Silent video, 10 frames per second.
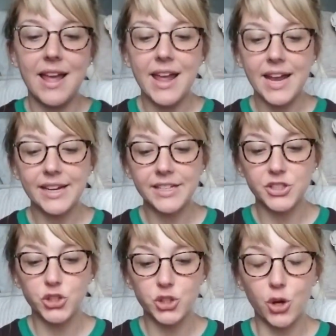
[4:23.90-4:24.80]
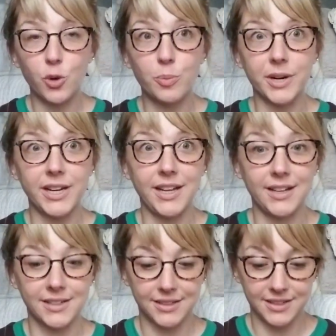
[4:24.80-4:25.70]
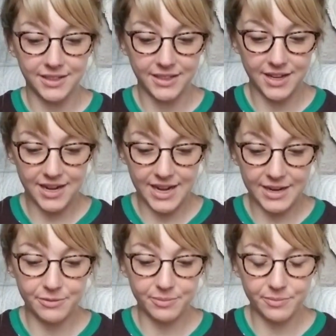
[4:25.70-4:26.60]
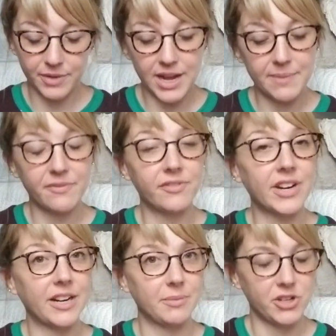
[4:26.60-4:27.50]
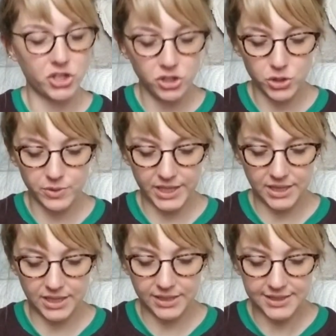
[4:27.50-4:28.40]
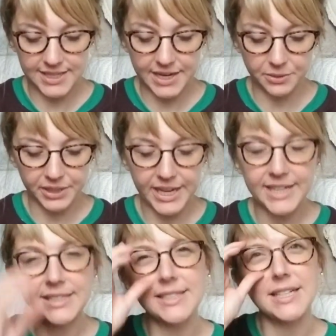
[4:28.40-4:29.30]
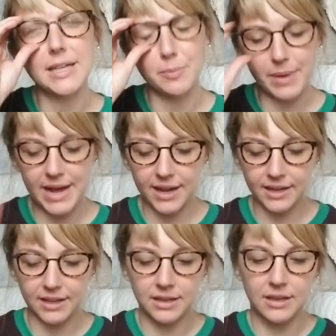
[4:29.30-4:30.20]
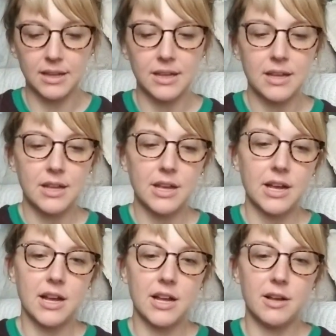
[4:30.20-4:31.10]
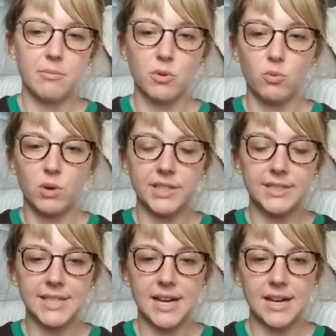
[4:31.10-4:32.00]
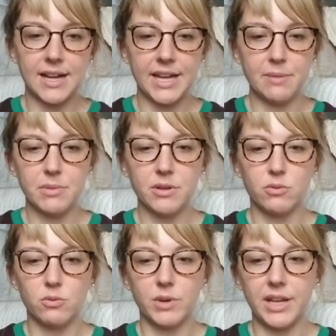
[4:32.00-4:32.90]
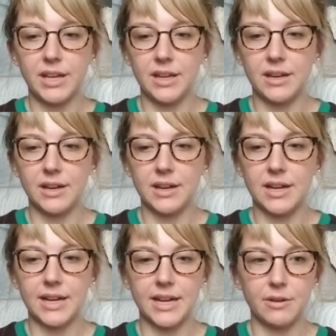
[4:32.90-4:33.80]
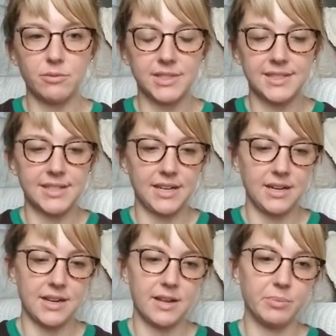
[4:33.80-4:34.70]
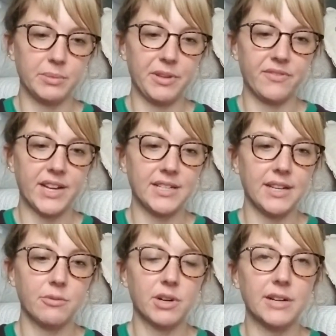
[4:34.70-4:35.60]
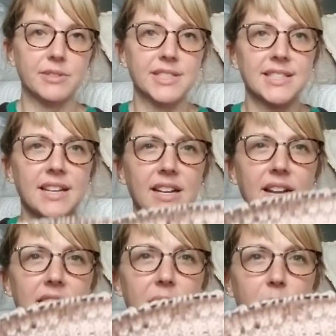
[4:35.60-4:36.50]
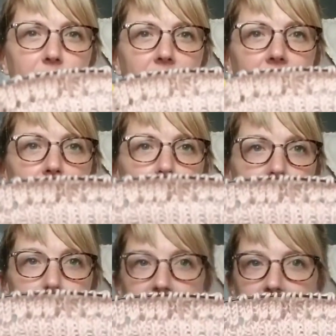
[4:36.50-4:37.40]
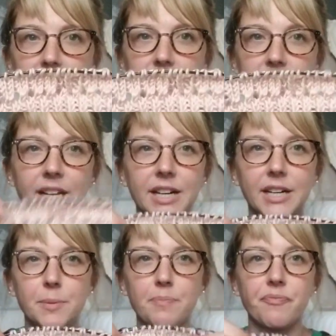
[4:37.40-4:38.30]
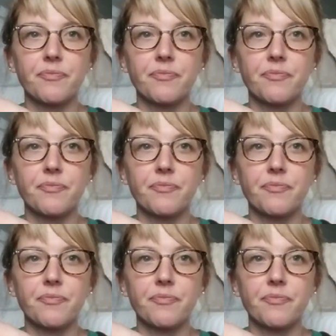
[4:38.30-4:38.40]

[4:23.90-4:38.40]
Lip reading: And it's so pretty. I'm very much enjoying this. I only had to tink back one time when I was setting up, let me find it, when I was setting up my panel here